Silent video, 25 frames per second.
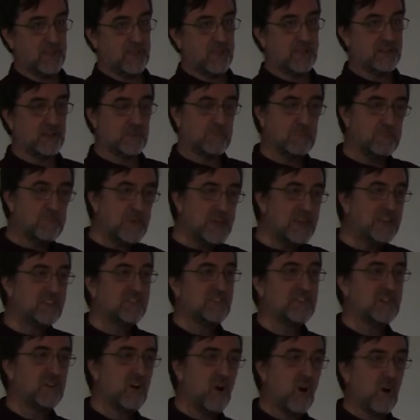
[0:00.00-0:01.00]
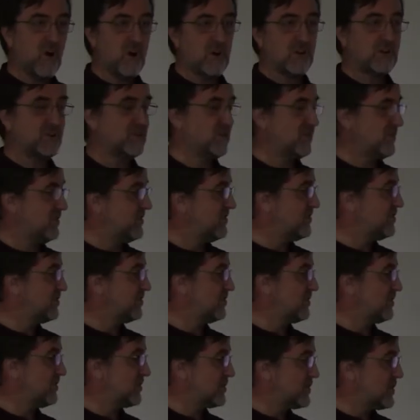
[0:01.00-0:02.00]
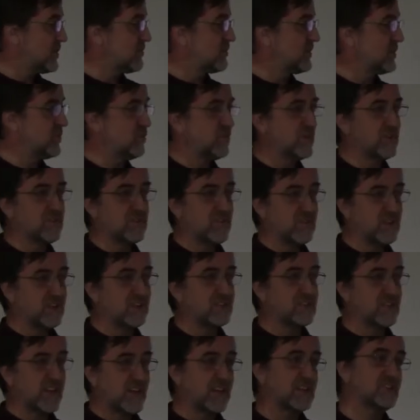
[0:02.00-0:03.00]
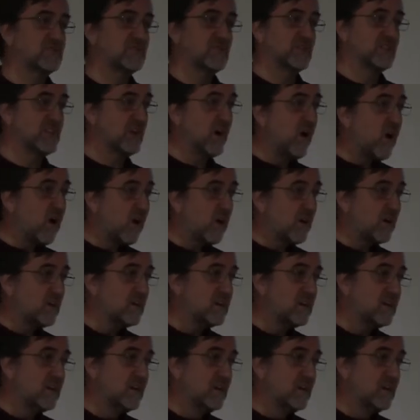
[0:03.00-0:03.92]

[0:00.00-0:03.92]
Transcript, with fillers: and it makes it hard to determine where things actually are.